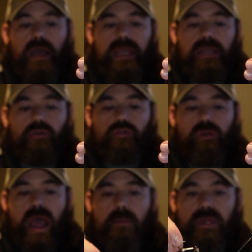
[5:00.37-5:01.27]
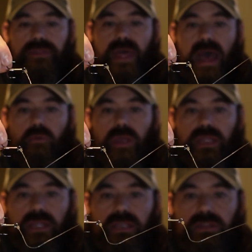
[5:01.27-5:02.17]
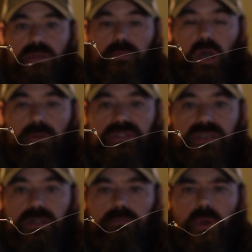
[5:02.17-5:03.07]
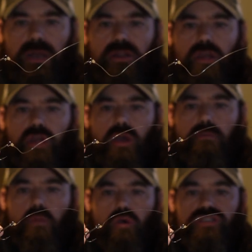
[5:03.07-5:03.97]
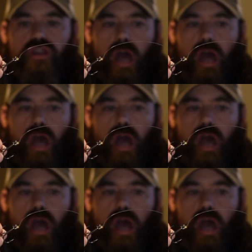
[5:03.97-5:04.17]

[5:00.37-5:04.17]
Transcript: it'll grab it that way and get the barbs in it. But most